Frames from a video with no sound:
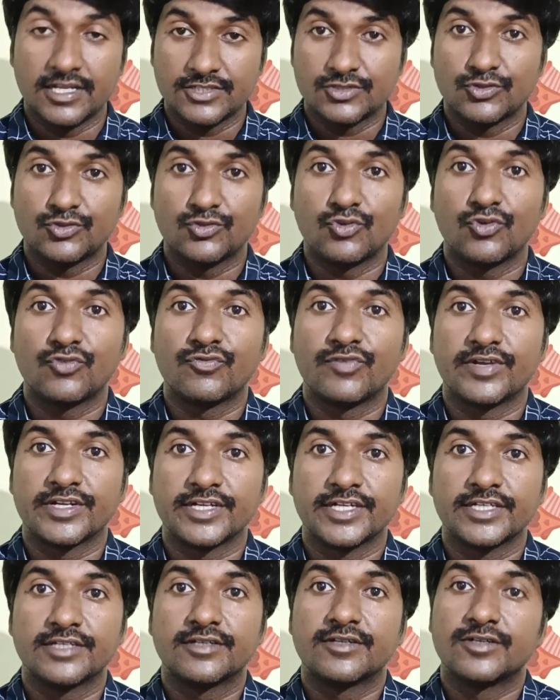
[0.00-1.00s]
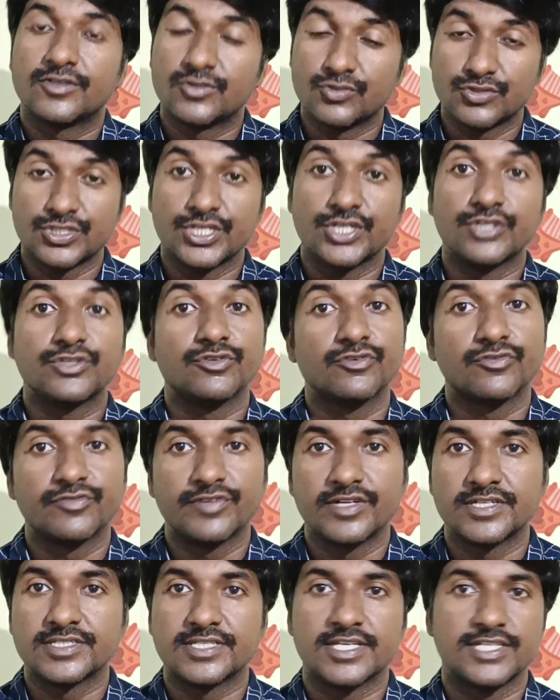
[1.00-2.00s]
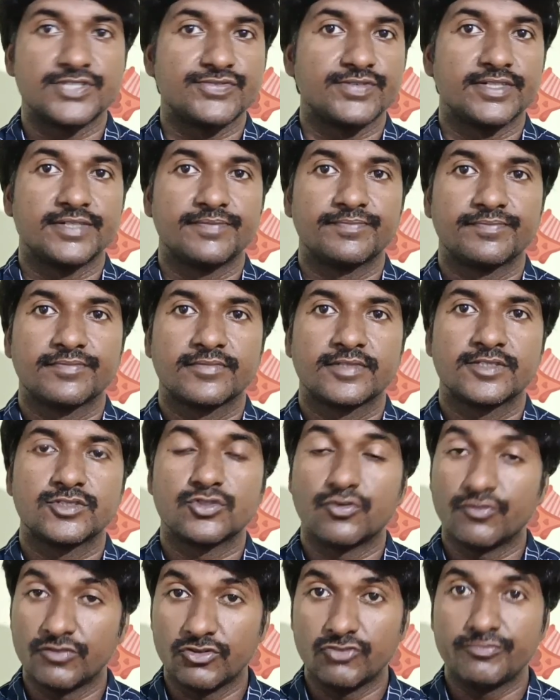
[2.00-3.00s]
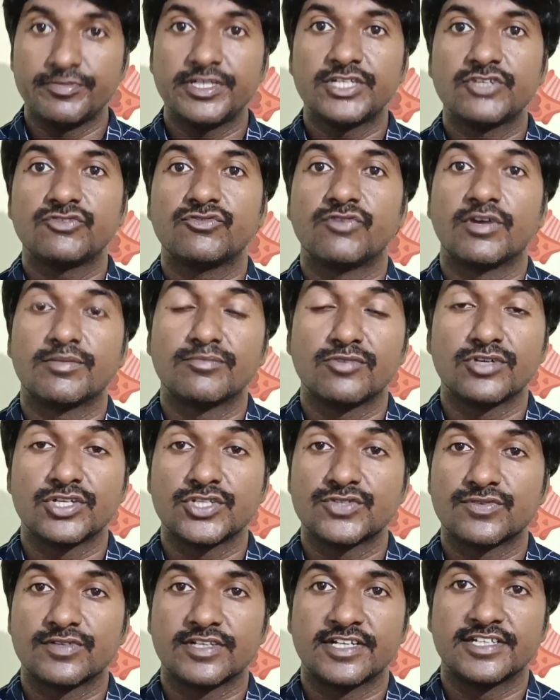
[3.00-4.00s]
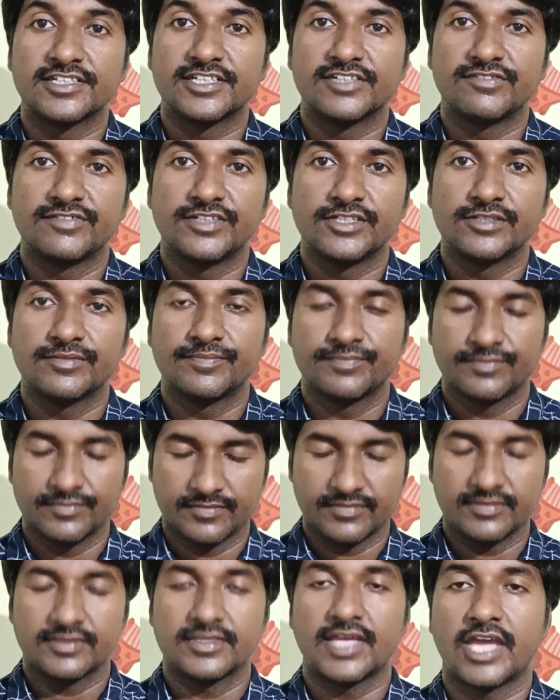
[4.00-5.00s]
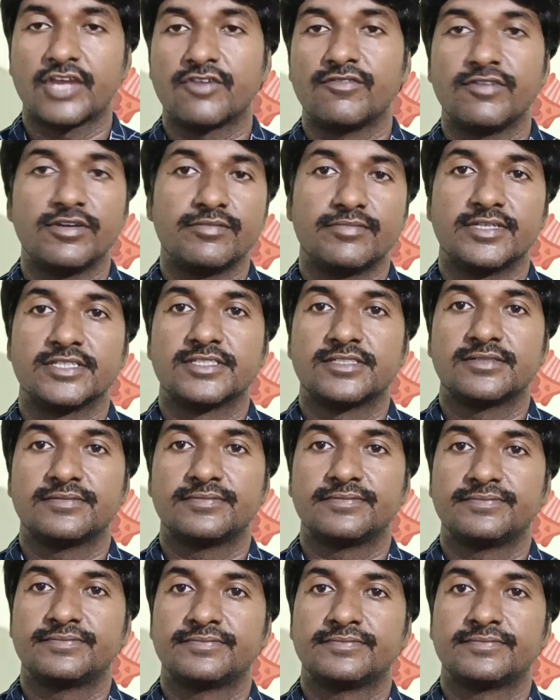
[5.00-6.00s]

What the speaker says: and also don't forget to share to your friends as well. So we'll meet with one more useful content video. Thank you very much.